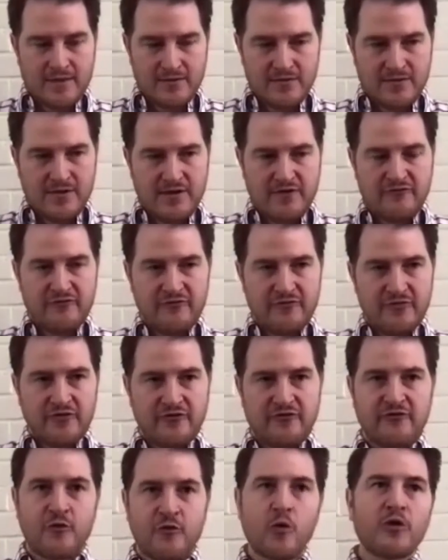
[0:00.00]
The
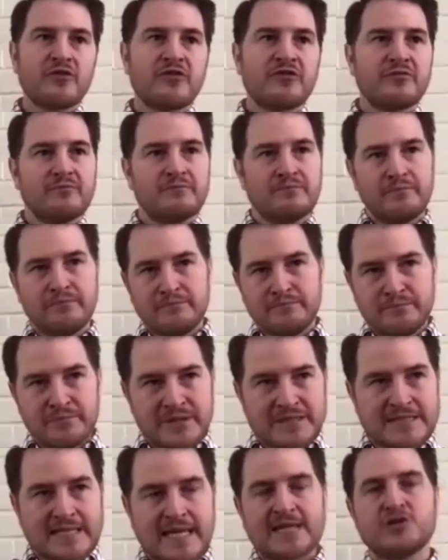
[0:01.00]
4th
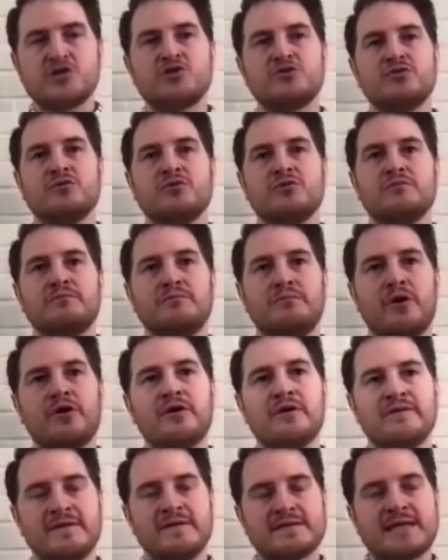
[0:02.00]
potential
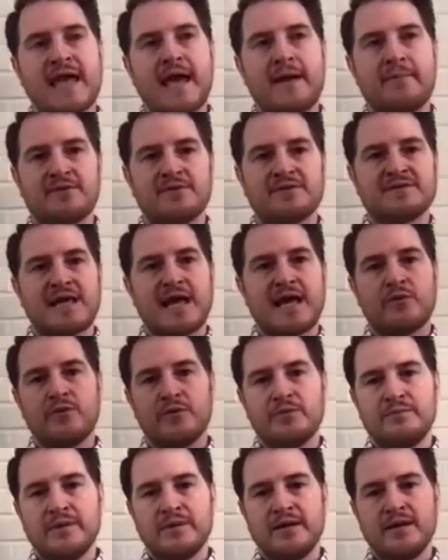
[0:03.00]
part of this capital stack
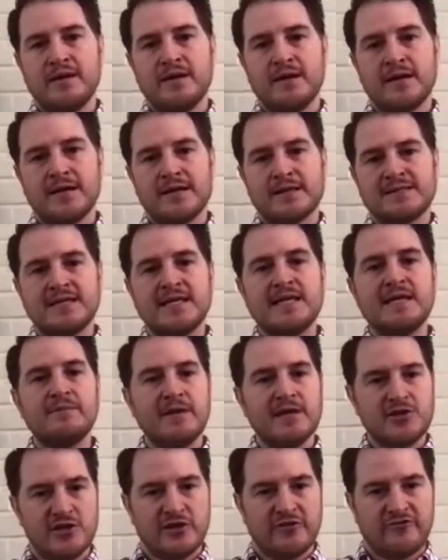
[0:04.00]
would be
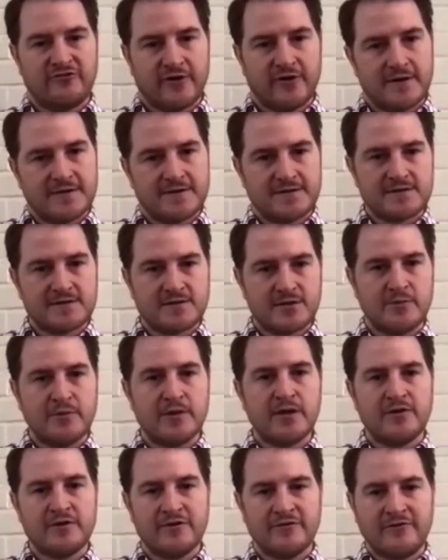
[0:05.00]
CDBG funds,
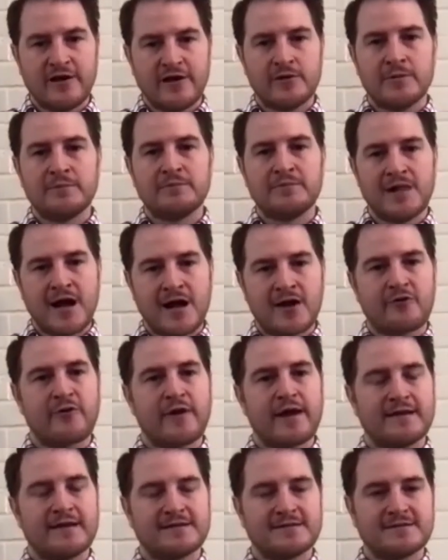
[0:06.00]
community development block
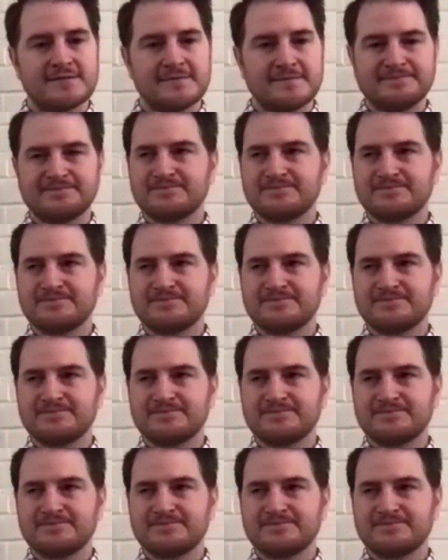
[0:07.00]
grants.